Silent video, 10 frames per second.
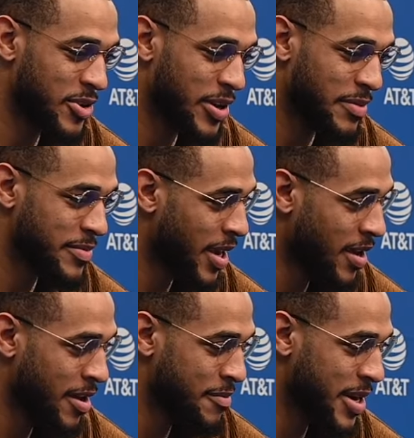I'm
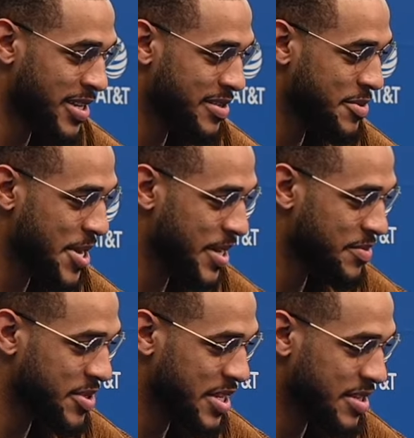blessed to be in this
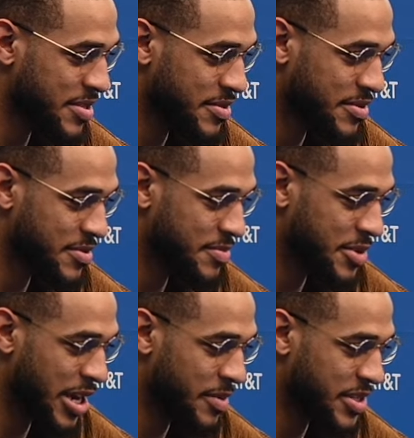position to
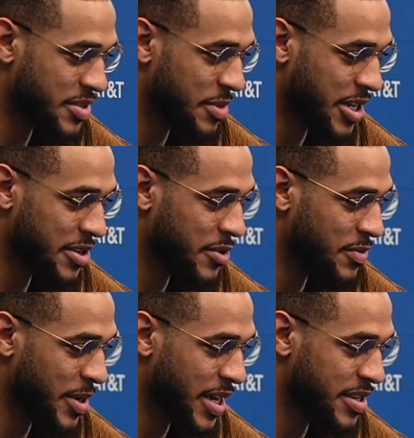be able to just make those
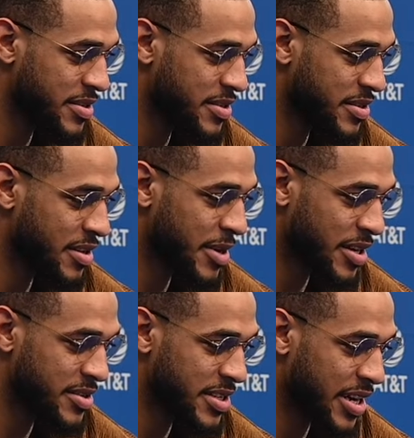plays and just come out
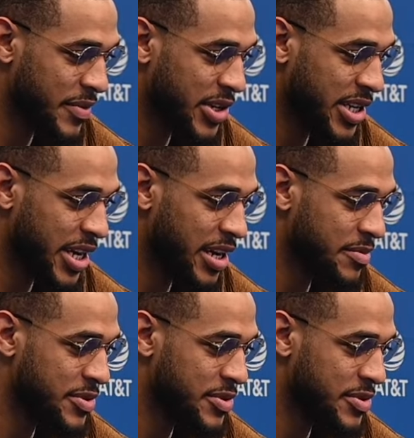and just have a good game.